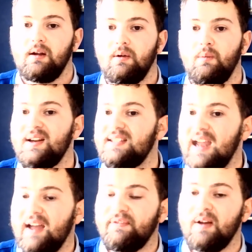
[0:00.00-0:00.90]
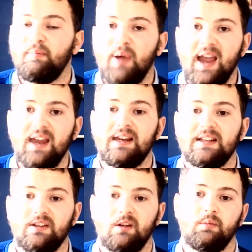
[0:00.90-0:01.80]
where death and pain
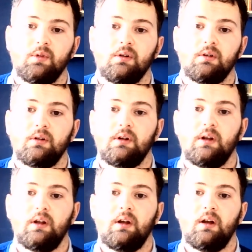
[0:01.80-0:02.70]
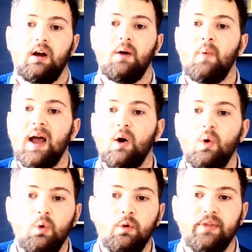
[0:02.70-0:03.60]
is no more, and where
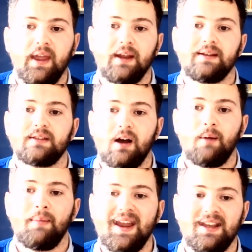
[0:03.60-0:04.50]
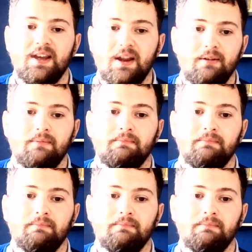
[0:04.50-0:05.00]
all things are made new.